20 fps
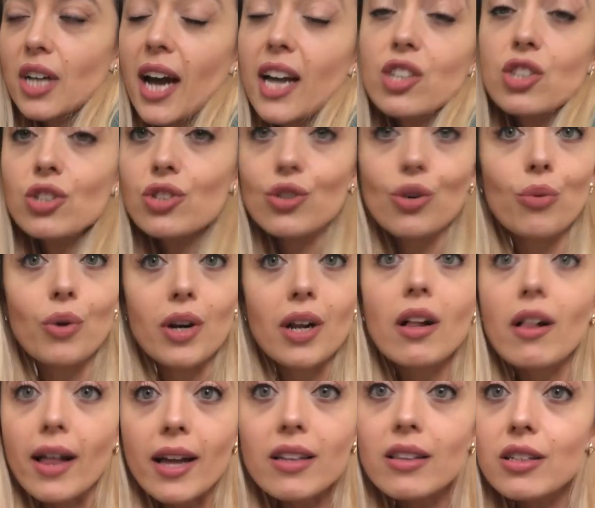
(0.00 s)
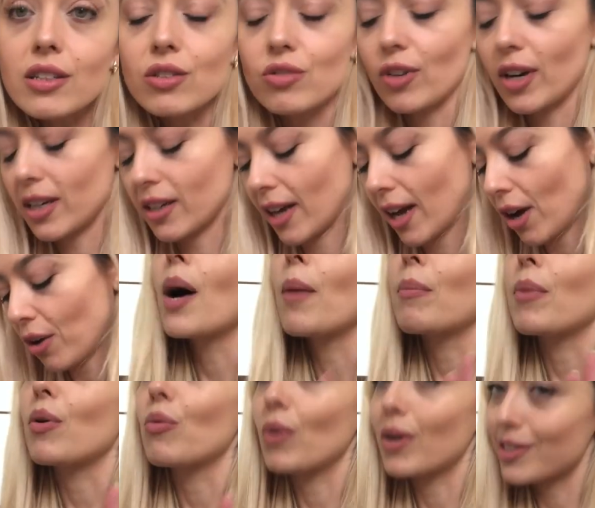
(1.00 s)
I just don't want to collect things right now.
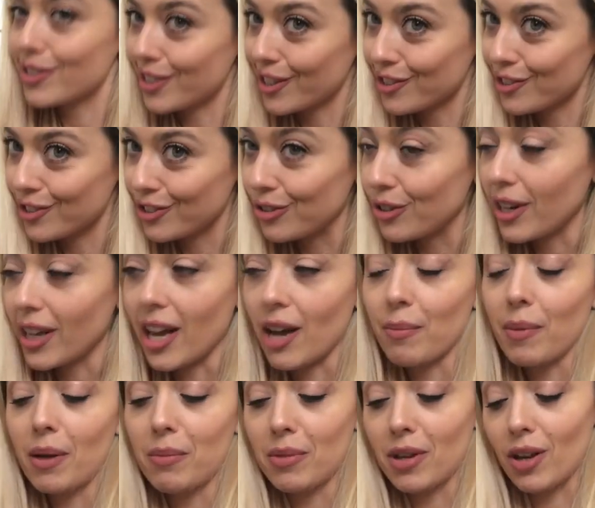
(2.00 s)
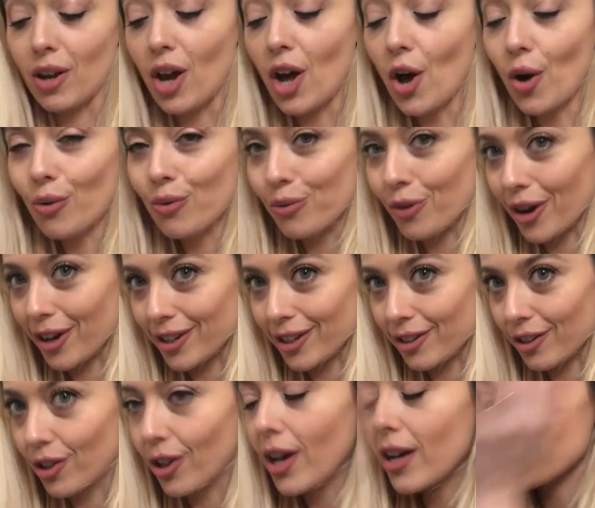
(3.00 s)
But once I do and I have my big
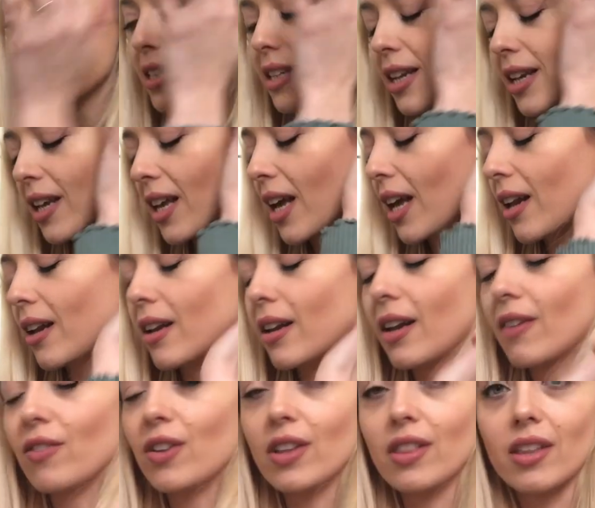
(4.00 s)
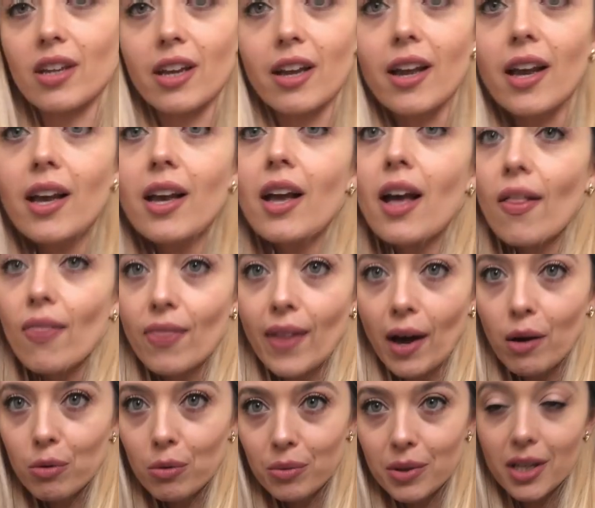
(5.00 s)
walk-in closet again and everything,
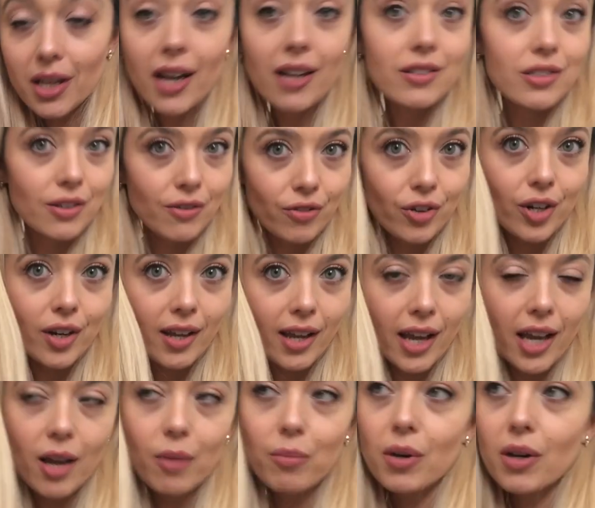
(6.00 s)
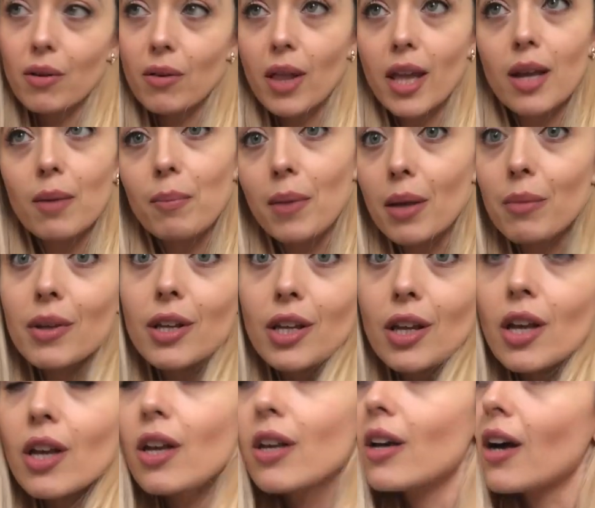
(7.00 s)
that will be a different game in like
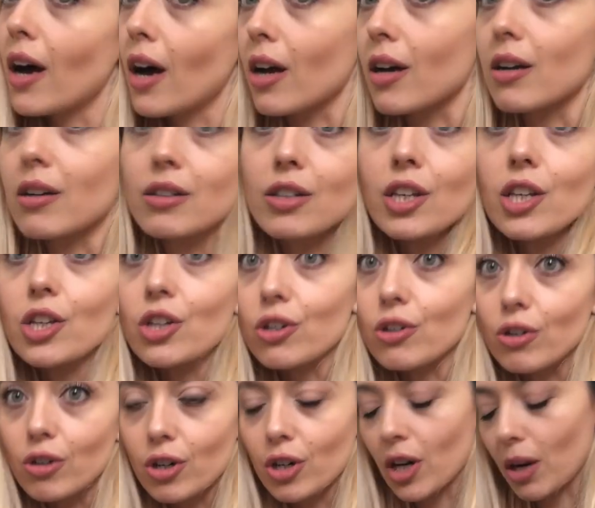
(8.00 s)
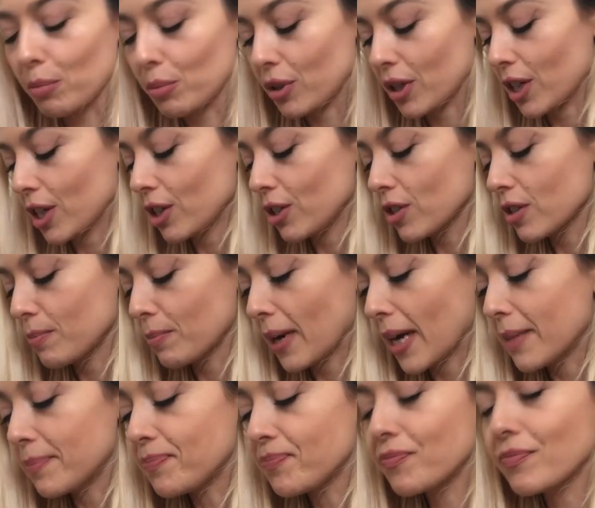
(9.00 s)
maybe a year or a couple years.
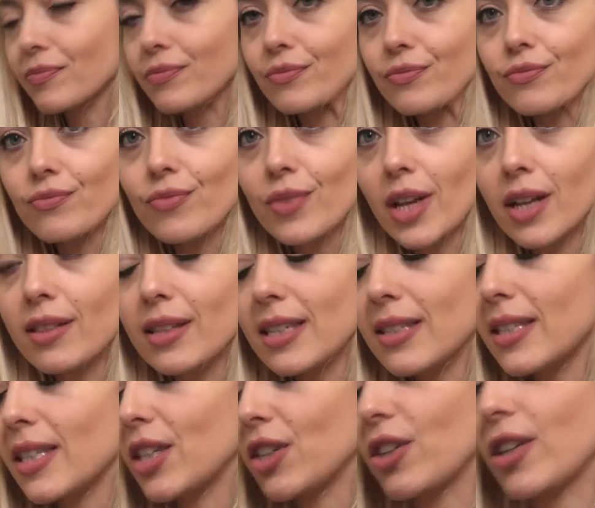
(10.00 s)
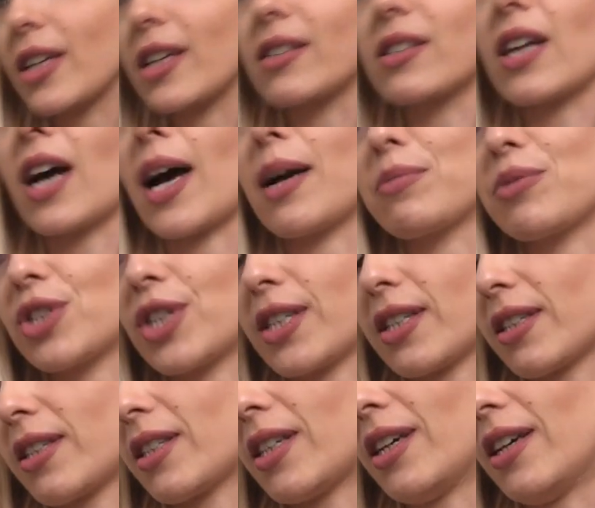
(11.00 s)
But these earrings, I'm
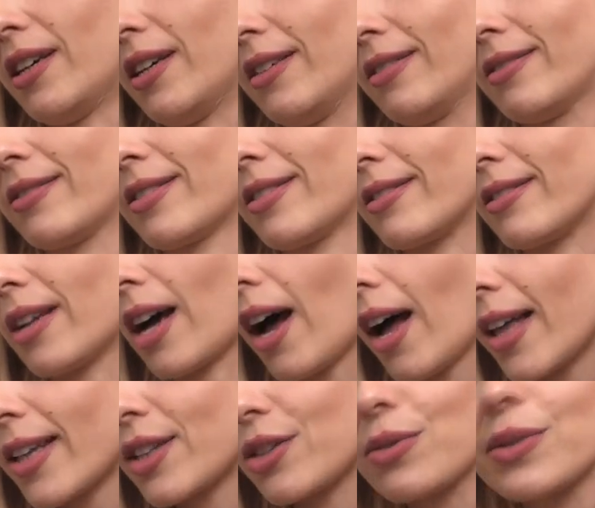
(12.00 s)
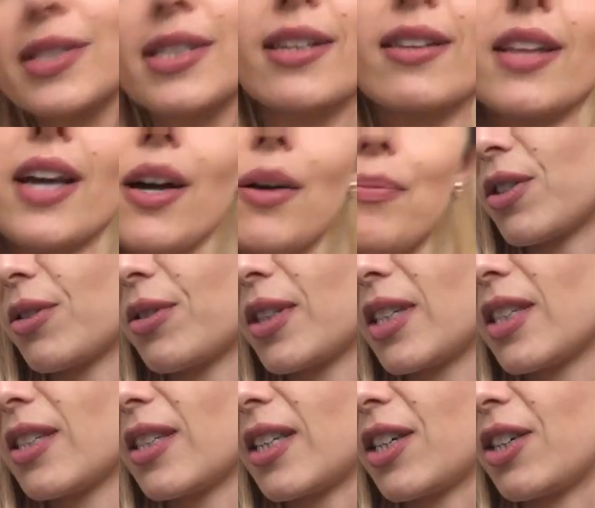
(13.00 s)
just not using them. So
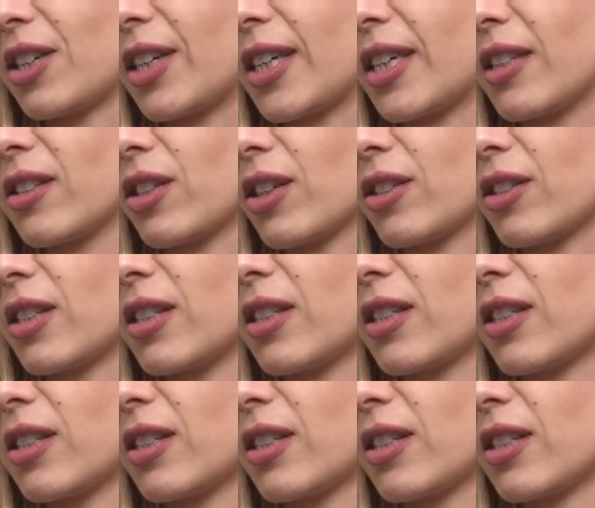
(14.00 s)
these earrings are